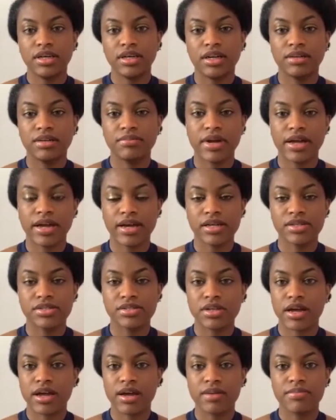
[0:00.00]
I
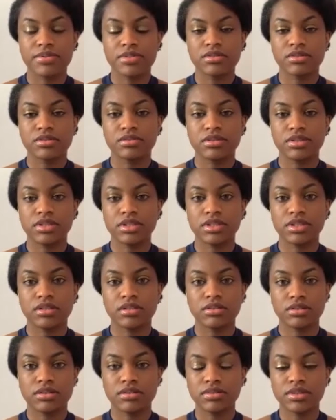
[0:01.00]
absolutely
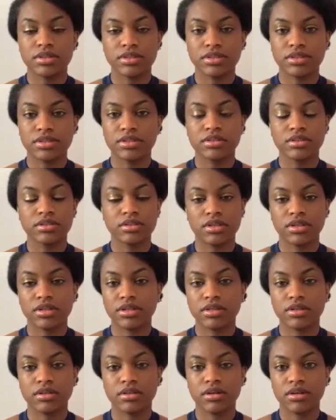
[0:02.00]
agree with her
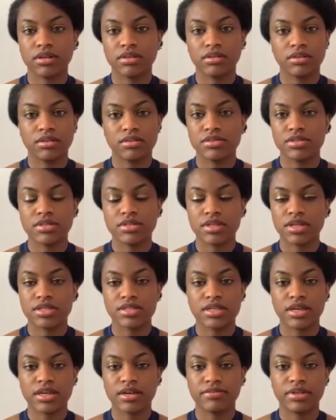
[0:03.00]
on those
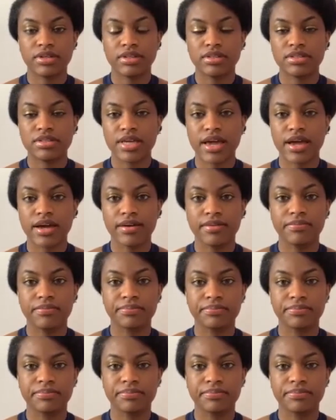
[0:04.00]
things. I have nothing to add.